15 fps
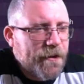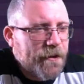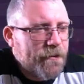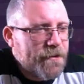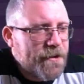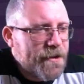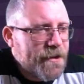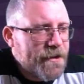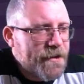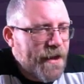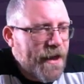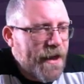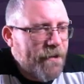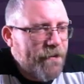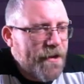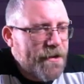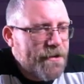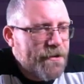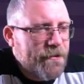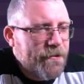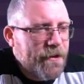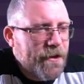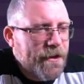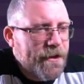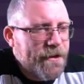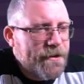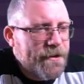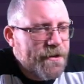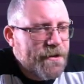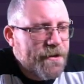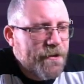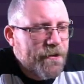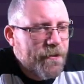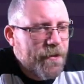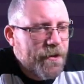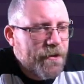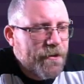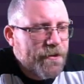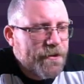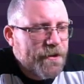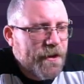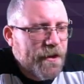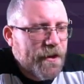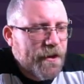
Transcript: loses it to Harris, who releases Goebbels.